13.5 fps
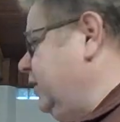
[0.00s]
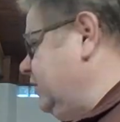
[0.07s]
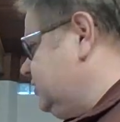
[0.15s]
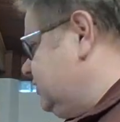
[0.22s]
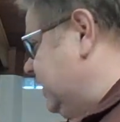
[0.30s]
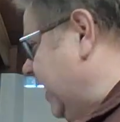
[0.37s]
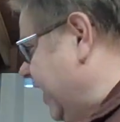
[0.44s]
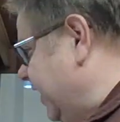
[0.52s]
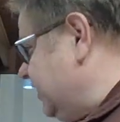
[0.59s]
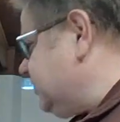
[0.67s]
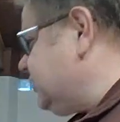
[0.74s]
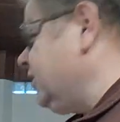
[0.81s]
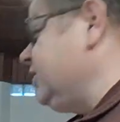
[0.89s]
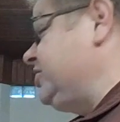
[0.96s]
His
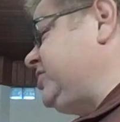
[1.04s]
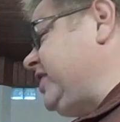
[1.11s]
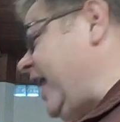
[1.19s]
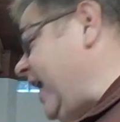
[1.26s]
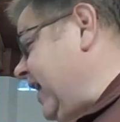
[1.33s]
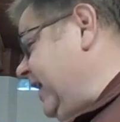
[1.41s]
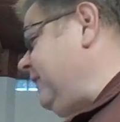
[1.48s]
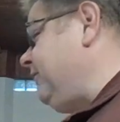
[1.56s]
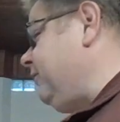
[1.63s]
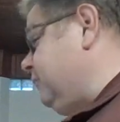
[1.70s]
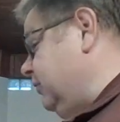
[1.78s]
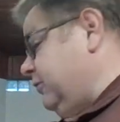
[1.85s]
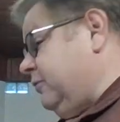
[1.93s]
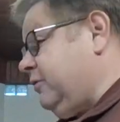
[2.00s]
dad's slave,
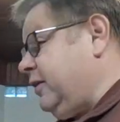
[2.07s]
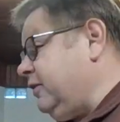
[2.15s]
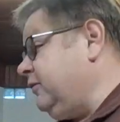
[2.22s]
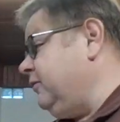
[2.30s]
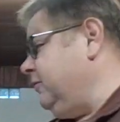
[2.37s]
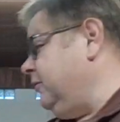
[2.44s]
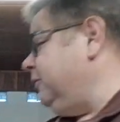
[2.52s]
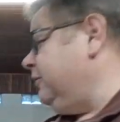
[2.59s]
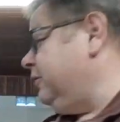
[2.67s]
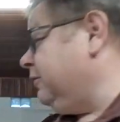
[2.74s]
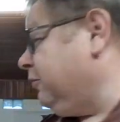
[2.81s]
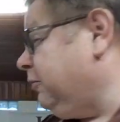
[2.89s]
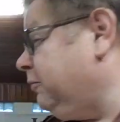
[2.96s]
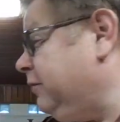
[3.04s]
which we will get to
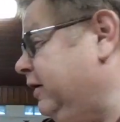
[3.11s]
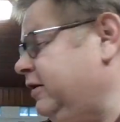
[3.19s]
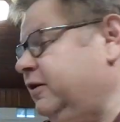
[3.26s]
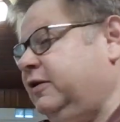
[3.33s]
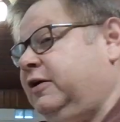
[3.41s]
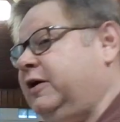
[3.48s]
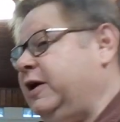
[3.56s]
in a little bit,